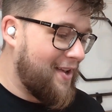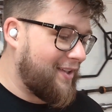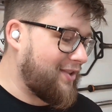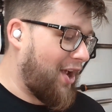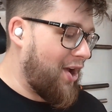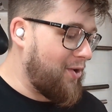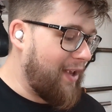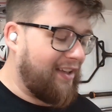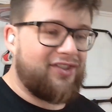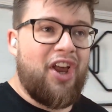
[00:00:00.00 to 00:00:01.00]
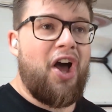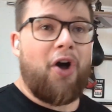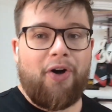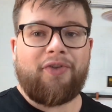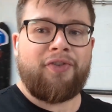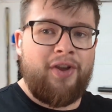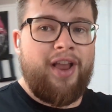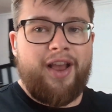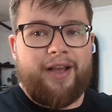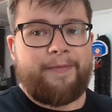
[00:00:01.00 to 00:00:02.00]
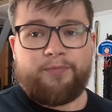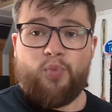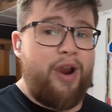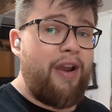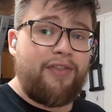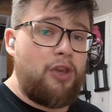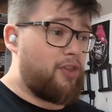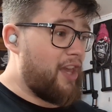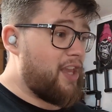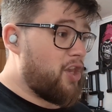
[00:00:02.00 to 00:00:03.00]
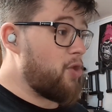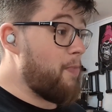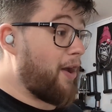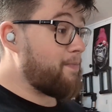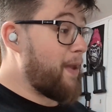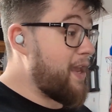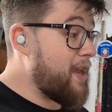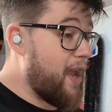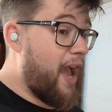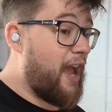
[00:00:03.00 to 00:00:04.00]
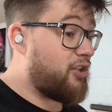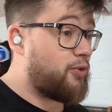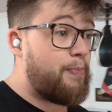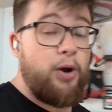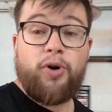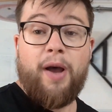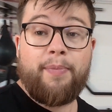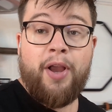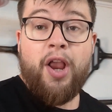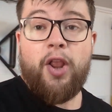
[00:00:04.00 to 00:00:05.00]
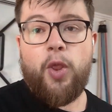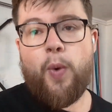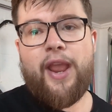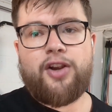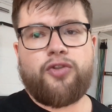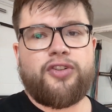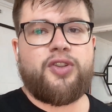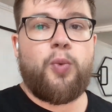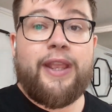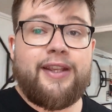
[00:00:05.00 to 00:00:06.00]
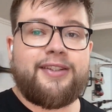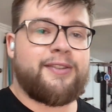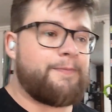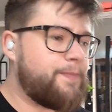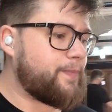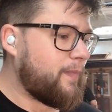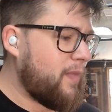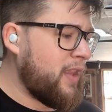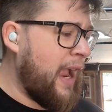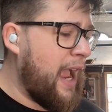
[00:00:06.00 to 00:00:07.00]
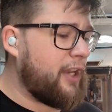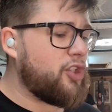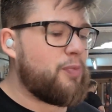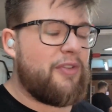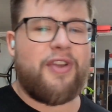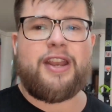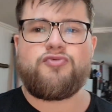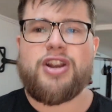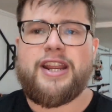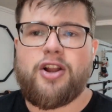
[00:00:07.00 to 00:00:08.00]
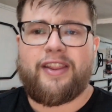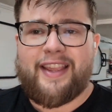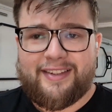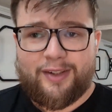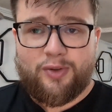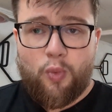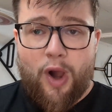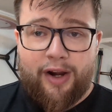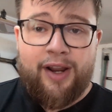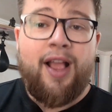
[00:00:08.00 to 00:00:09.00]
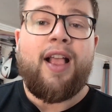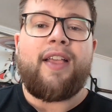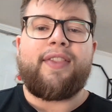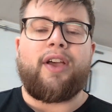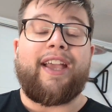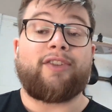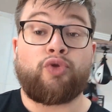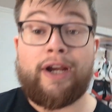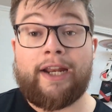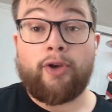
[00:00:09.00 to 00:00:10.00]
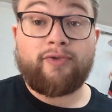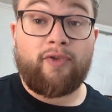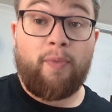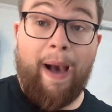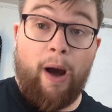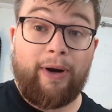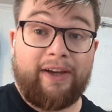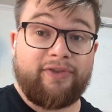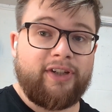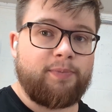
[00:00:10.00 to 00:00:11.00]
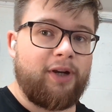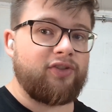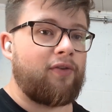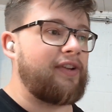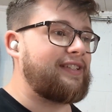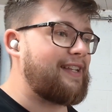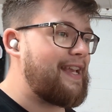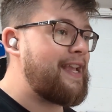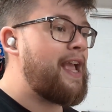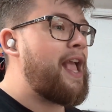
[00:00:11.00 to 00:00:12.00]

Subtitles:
So yeah, start off wherever you think you might be and just build up the weight across the weeks, and you should be feeling really good. And this is the one that is really useful for powerlifters, because obviously